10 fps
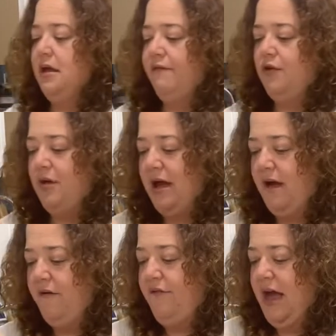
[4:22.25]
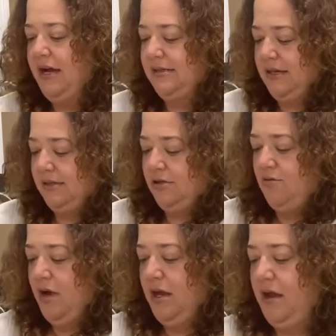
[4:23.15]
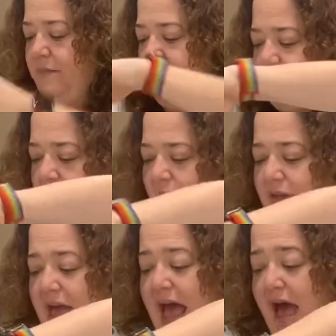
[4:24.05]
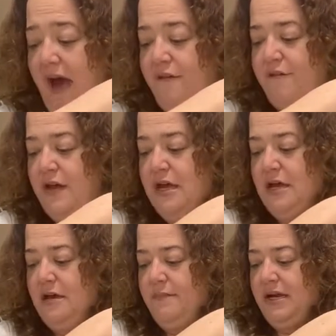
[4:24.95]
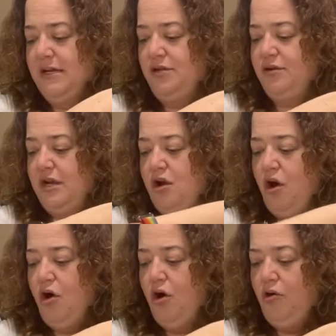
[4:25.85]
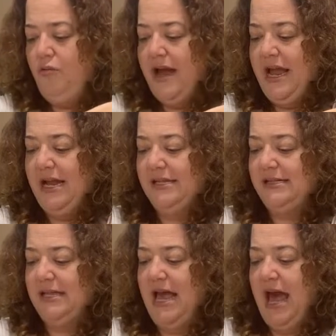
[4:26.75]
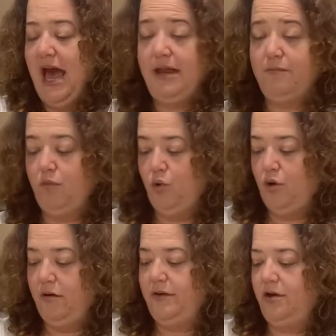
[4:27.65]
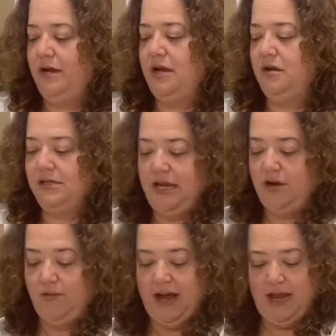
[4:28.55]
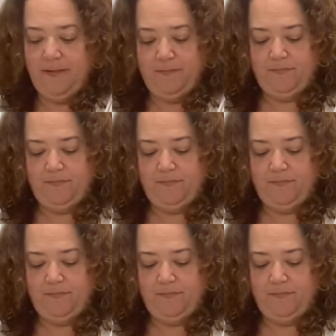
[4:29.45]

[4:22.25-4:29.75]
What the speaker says: If you have access to one, I'm going to start with half because you can always add more. You cannot take away.